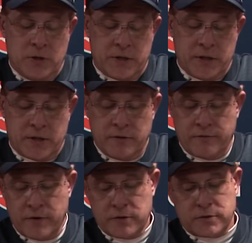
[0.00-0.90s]
think in the
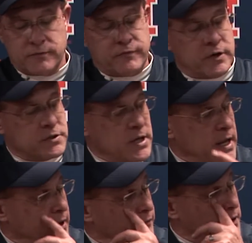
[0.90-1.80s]
first
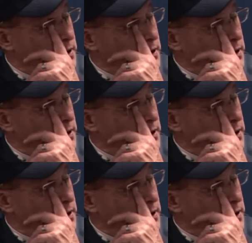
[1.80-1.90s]
half they did